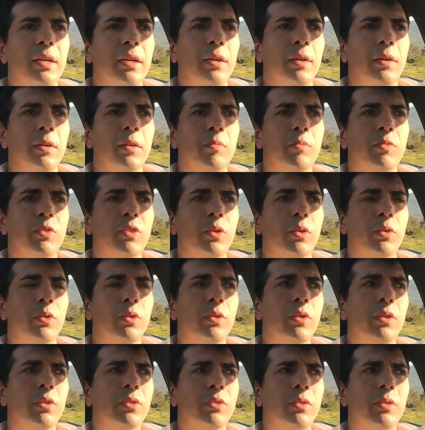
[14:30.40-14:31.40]
So
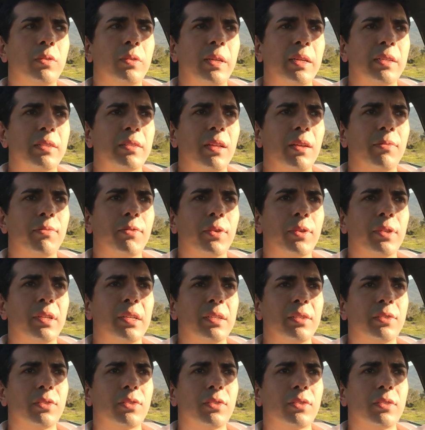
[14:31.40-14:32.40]
kudos to Tesla for
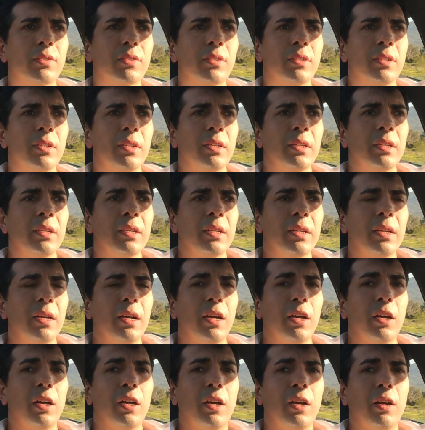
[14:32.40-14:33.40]
this.
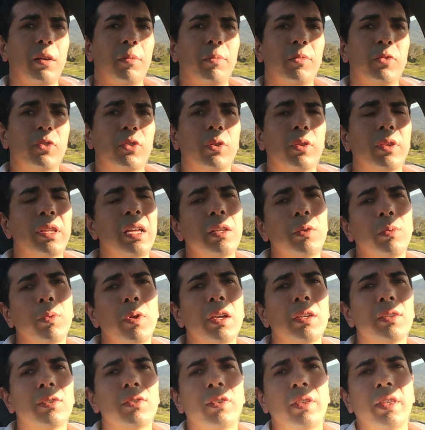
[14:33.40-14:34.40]
So that
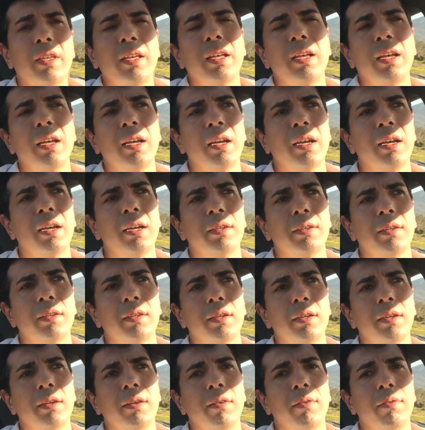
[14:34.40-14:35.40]
was the
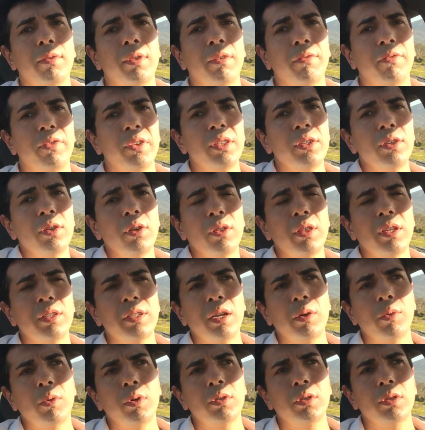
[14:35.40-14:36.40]
video that
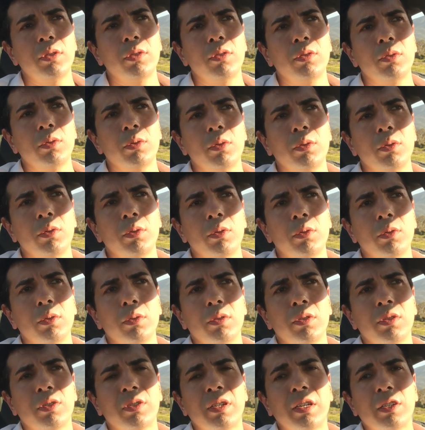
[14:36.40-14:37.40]
I wanted to
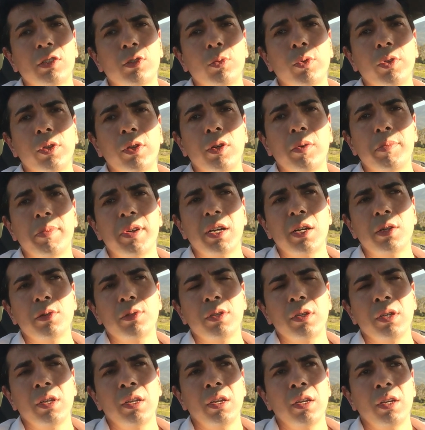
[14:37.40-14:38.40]
discuss with you about.
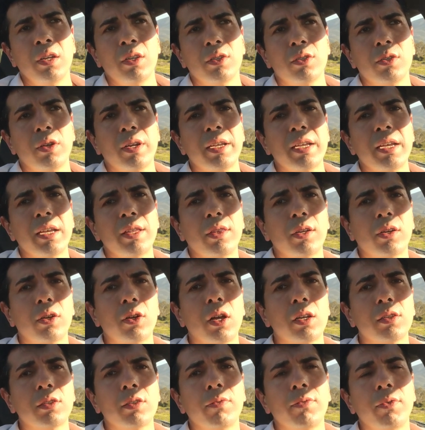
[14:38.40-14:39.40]
So again, the
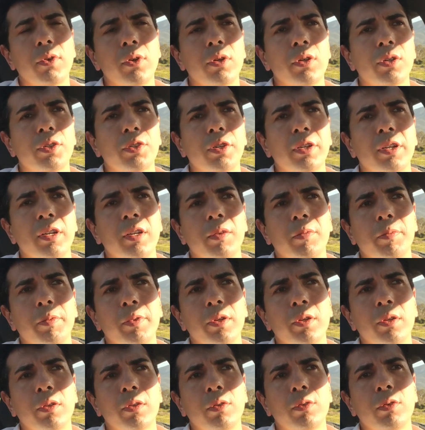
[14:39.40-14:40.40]
cost of ownership
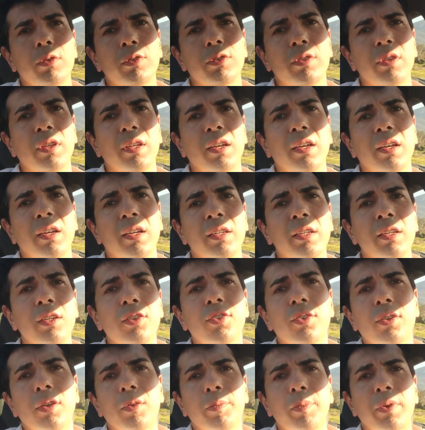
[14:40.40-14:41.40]
includes the
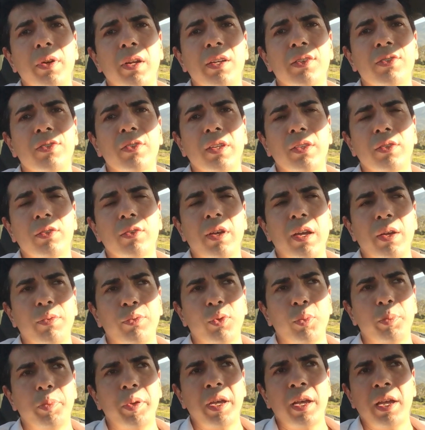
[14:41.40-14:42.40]
initial price that you have
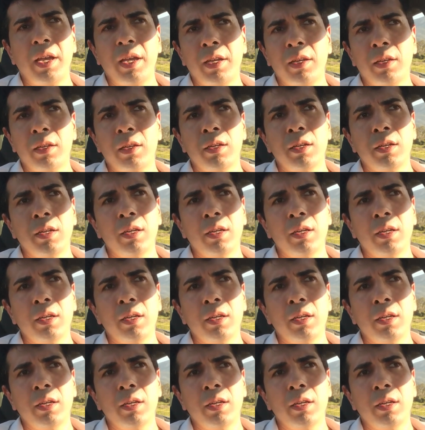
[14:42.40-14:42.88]
to pay,